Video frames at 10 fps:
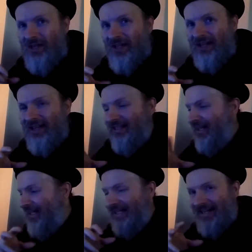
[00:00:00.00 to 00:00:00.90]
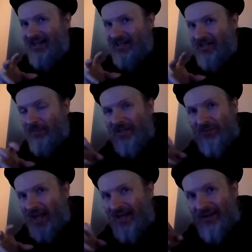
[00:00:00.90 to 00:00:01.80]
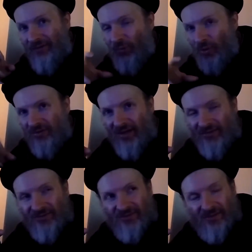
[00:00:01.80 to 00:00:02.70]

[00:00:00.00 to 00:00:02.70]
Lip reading: kind of like coming right out of the vortex.